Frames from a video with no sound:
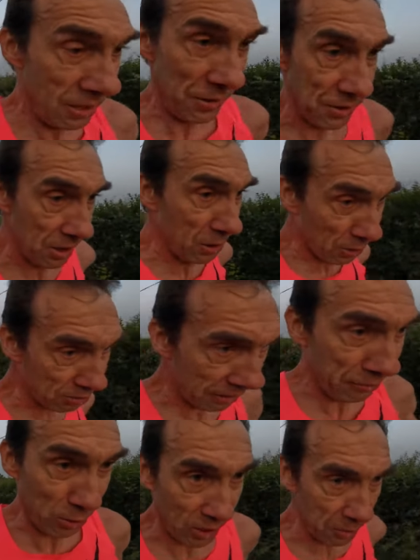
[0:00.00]
There's a little
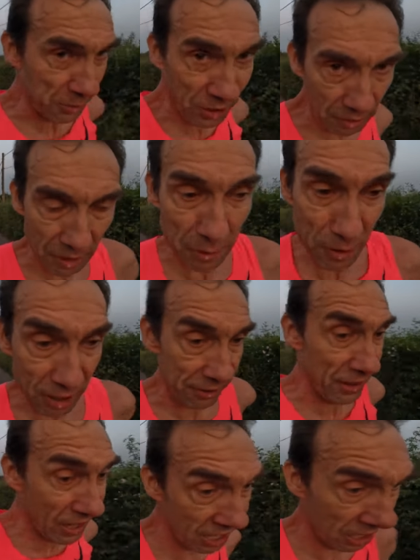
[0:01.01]
gravel come tarmac
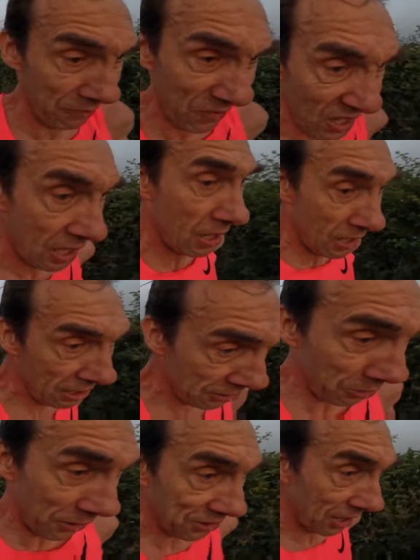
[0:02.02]
path here. I
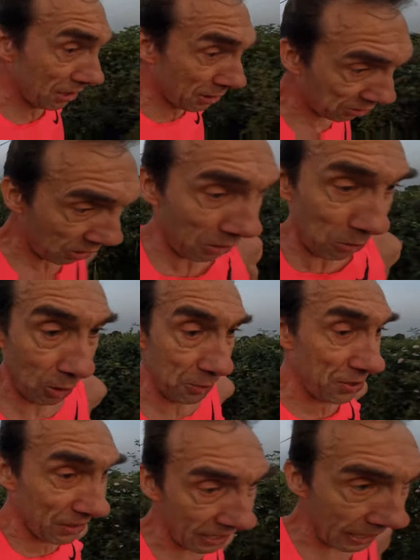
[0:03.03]
just want to say, I think it's quite
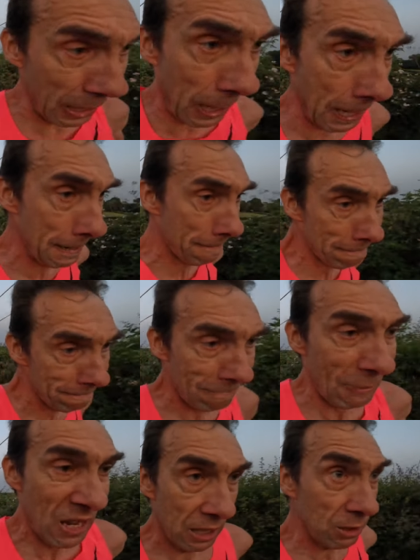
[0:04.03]
warm tonight.
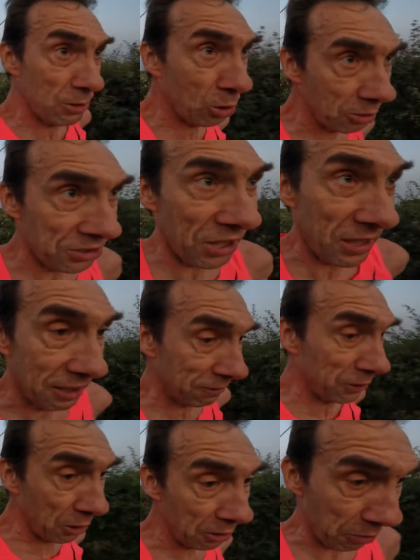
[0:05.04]
I don't normally take any
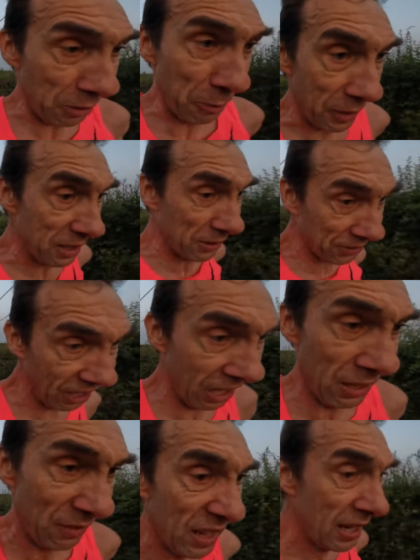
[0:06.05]
fluid with me, because
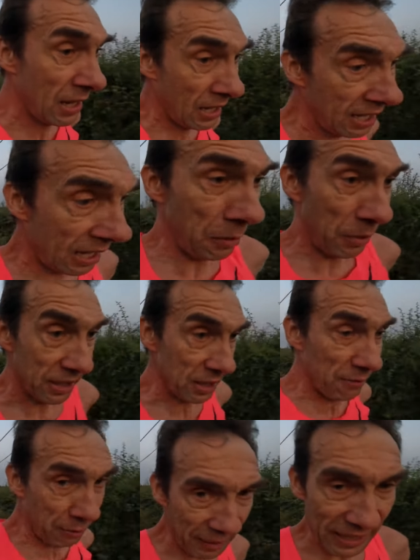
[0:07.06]
I'm only
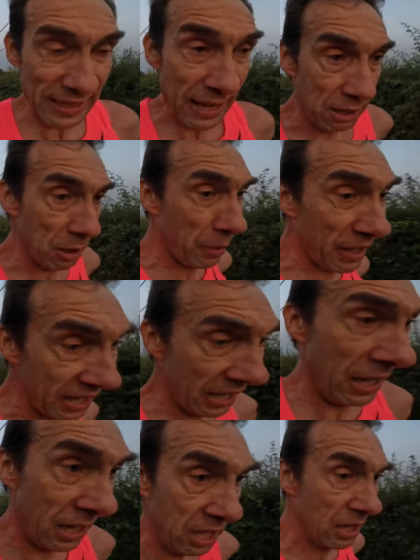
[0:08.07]
going for about an hour and a bit.
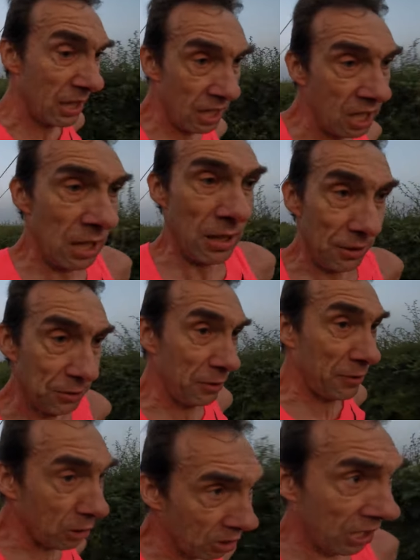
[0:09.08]
And I do
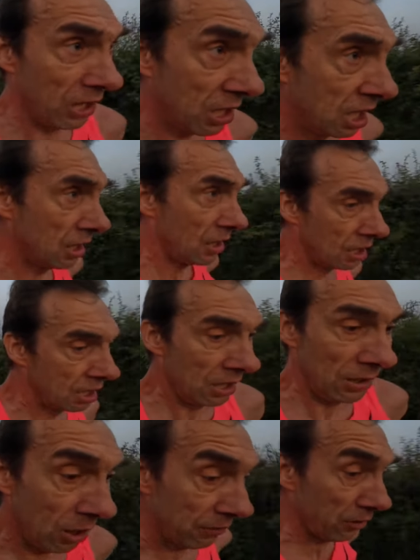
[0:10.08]
feel
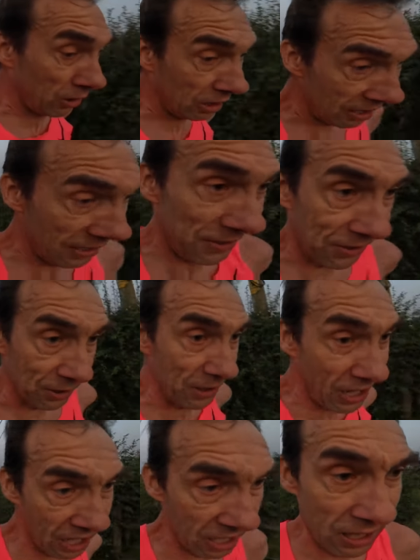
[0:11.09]
an over-reliance
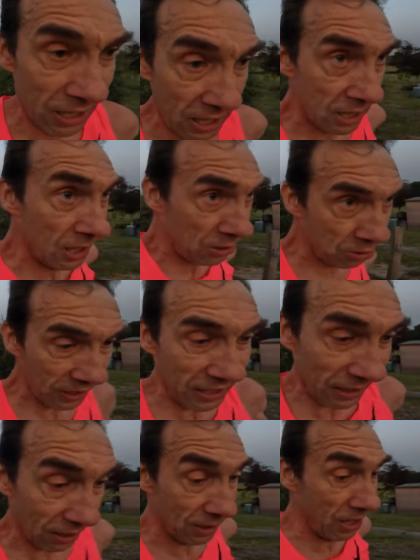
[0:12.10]
on
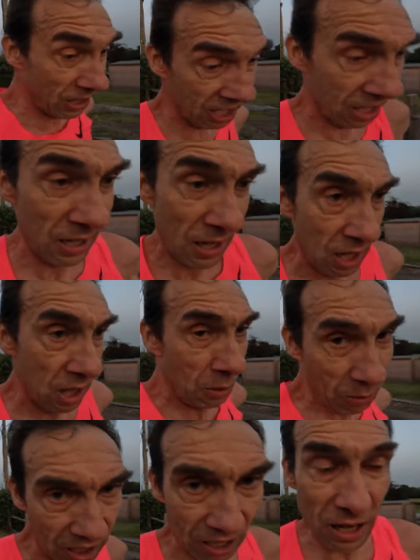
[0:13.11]
drinking on what